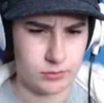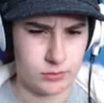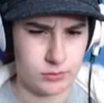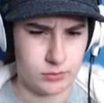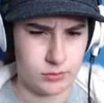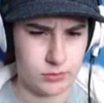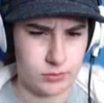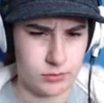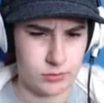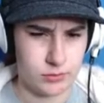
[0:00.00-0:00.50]

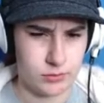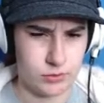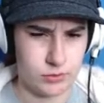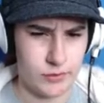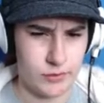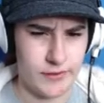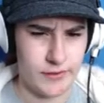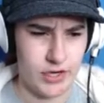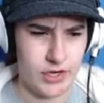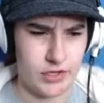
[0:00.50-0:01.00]
You're very
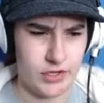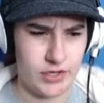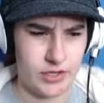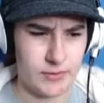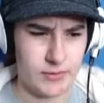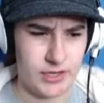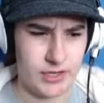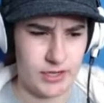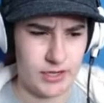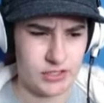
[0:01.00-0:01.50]
creepy. Actually, no,
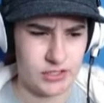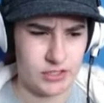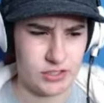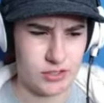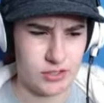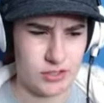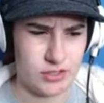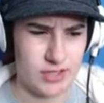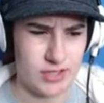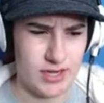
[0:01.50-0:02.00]
get out of my
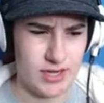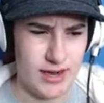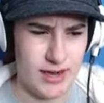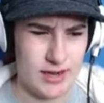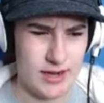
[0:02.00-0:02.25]
house.